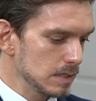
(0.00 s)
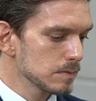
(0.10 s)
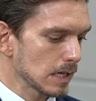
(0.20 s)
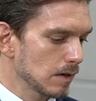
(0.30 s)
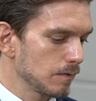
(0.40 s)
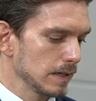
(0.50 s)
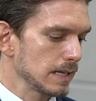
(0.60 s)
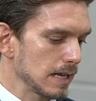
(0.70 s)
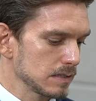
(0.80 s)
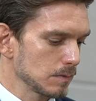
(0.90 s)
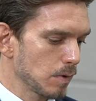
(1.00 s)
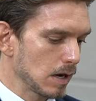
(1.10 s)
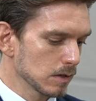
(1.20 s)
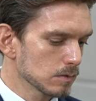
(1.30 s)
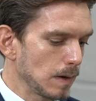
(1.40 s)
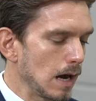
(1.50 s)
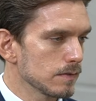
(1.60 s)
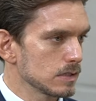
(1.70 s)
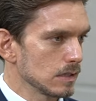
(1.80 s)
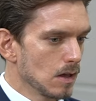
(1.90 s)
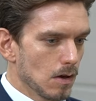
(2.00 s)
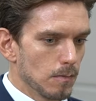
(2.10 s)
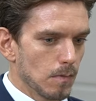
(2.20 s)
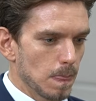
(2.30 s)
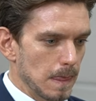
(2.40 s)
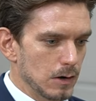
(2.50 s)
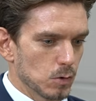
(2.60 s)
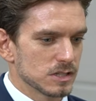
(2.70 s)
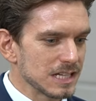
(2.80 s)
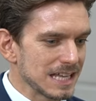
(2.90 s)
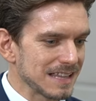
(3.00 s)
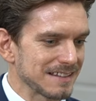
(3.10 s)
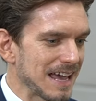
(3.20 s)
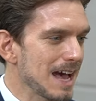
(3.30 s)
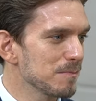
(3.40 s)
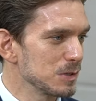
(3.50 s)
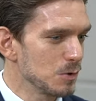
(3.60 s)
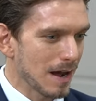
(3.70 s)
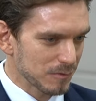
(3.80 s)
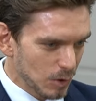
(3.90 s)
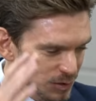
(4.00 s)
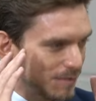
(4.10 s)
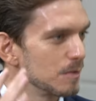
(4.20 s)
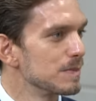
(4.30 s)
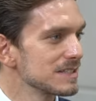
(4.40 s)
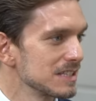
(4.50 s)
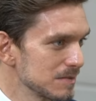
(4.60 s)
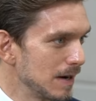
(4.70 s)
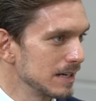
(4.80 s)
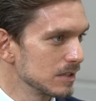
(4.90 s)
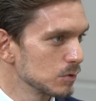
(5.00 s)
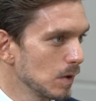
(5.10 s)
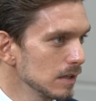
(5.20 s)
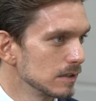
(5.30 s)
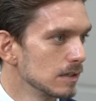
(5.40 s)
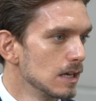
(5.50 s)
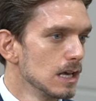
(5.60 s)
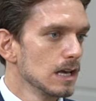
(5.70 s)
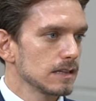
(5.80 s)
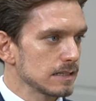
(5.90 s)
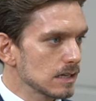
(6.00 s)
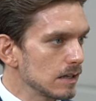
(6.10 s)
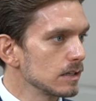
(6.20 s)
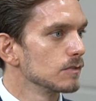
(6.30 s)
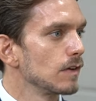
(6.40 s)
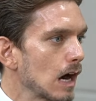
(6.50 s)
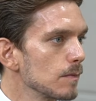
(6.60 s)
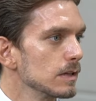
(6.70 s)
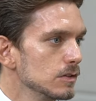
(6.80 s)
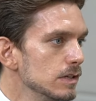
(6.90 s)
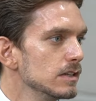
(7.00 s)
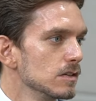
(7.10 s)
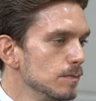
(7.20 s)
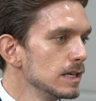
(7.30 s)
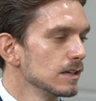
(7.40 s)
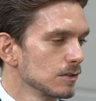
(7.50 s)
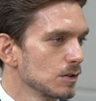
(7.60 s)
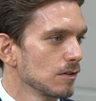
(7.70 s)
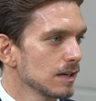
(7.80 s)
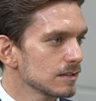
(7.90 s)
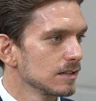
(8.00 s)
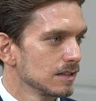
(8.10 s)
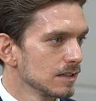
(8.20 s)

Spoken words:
seems like a fantastic product, but obviously, in order to get that to happen, you have to also have a business mind as well. And that's kind of the environment you need to be in, correct?